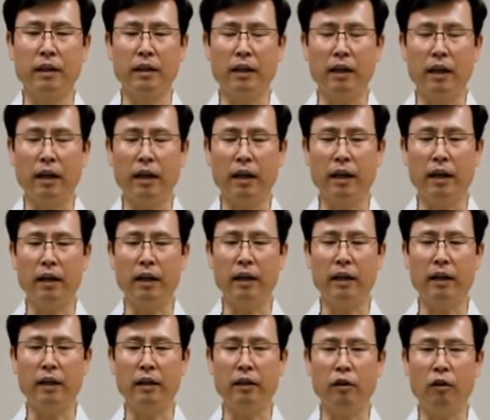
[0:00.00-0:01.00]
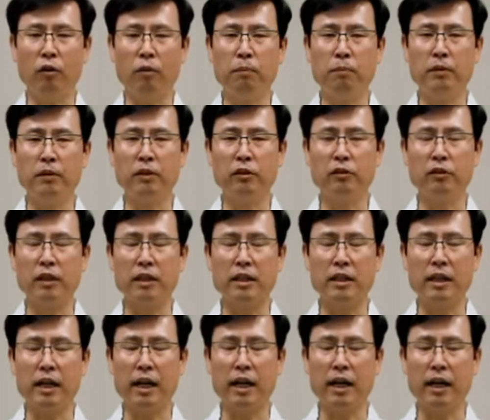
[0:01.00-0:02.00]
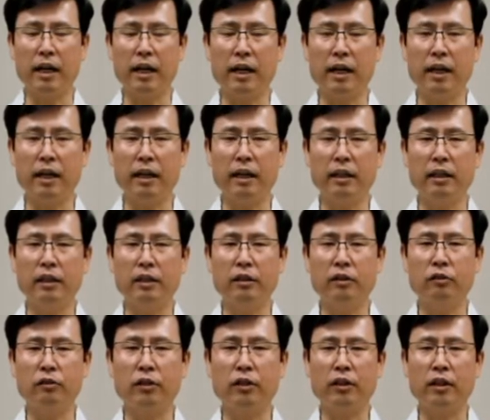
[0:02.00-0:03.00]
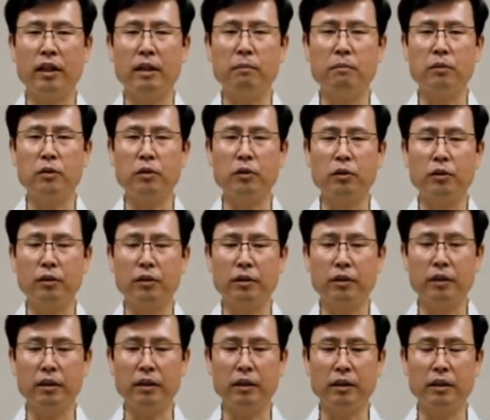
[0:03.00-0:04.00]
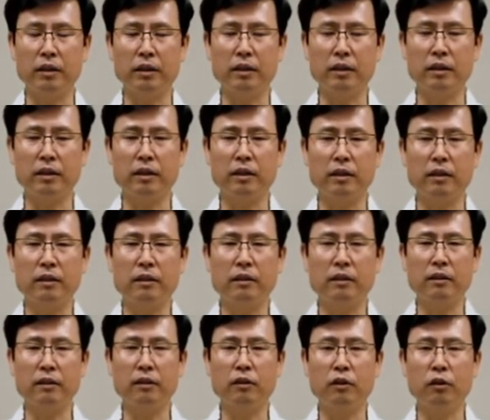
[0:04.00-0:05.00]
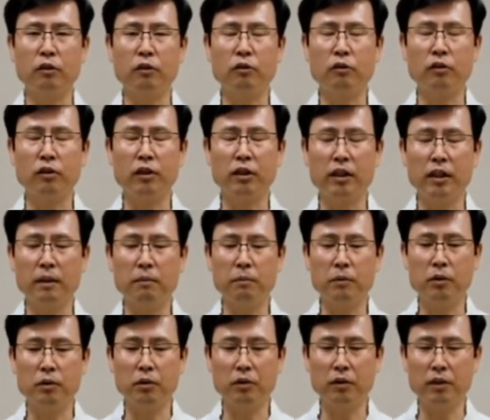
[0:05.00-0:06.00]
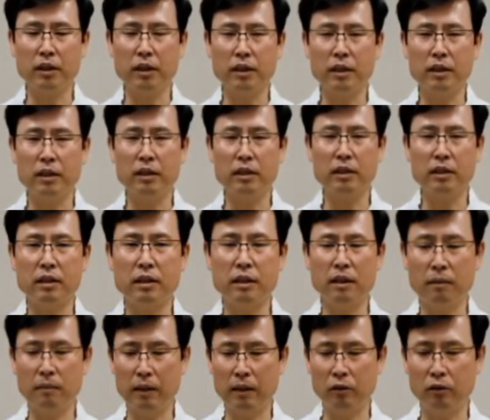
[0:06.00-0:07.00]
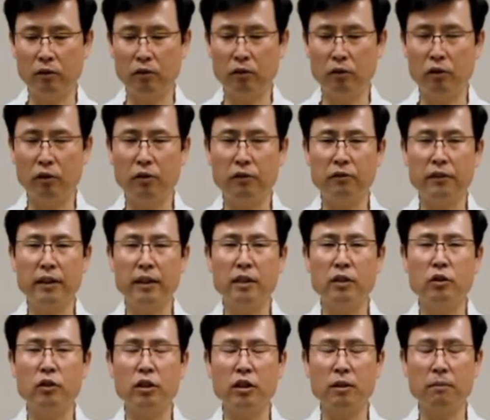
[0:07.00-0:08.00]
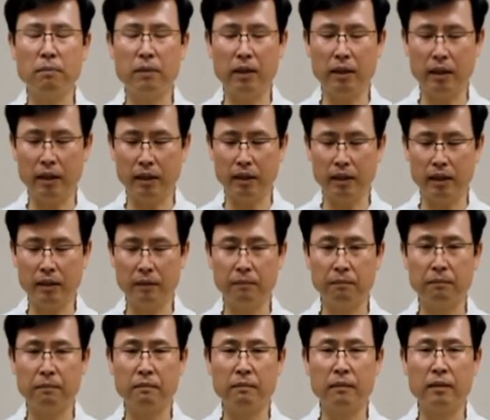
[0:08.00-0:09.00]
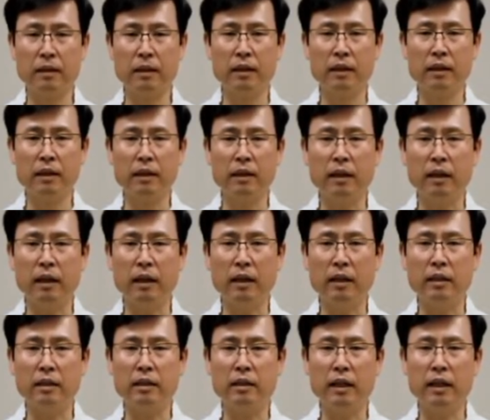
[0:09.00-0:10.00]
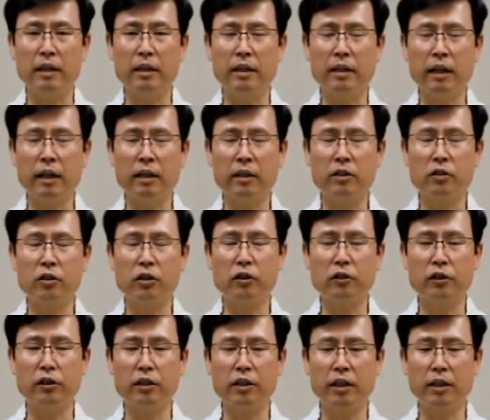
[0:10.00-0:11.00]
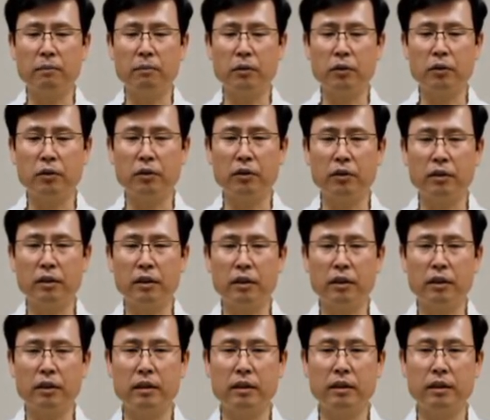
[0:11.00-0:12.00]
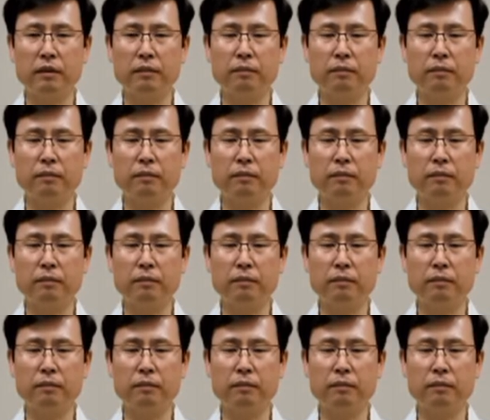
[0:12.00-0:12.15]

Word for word: and open to the side to your hip joints. Go to your hip joints about two to three inches apart and sending energy to your hip joints.